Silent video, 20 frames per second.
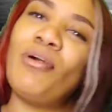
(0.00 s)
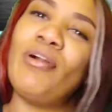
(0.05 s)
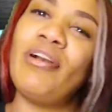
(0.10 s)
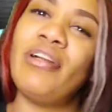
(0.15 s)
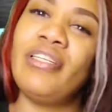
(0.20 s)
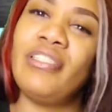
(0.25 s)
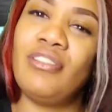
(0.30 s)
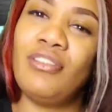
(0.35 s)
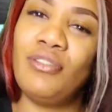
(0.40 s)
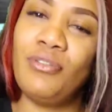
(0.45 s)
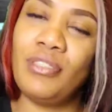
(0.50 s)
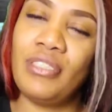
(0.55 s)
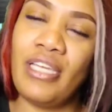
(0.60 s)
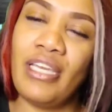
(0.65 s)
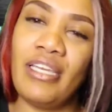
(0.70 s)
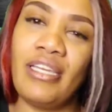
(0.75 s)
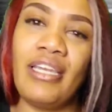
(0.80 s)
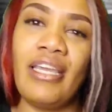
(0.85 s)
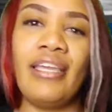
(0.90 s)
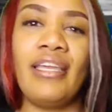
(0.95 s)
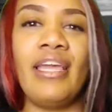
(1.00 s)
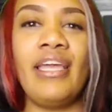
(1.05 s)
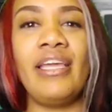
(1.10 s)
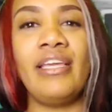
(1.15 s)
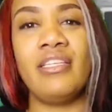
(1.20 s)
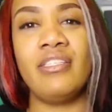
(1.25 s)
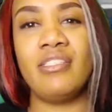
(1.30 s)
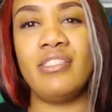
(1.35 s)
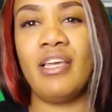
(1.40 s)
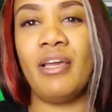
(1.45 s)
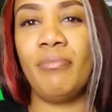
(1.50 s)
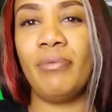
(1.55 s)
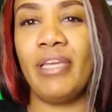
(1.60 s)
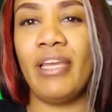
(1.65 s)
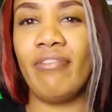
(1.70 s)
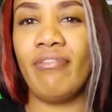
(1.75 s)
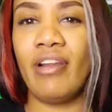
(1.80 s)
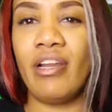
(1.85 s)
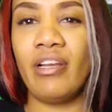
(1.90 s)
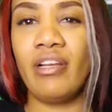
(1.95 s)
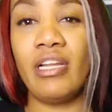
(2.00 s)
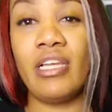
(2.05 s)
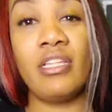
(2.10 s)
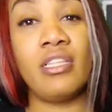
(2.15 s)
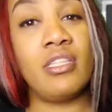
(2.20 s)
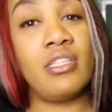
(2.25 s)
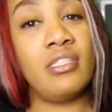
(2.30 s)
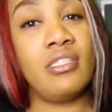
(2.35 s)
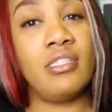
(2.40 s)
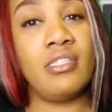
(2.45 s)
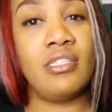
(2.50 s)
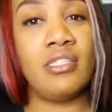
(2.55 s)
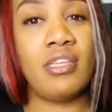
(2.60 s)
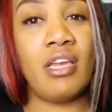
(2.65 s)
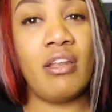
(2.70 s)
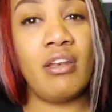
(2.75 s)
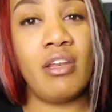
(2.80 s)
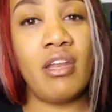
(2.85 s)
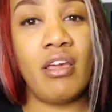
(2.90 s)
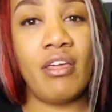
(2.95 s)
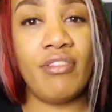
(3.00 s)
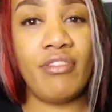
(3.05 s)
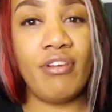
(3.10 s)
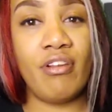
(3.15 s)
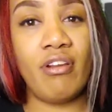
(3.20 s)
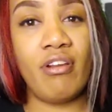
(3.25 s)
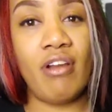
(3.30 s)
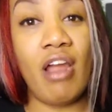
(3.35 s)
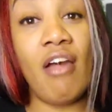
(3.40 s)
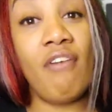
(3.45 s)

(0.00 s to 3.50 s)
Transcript: R.S. Lewis, aka Insomniac Writer, and this is another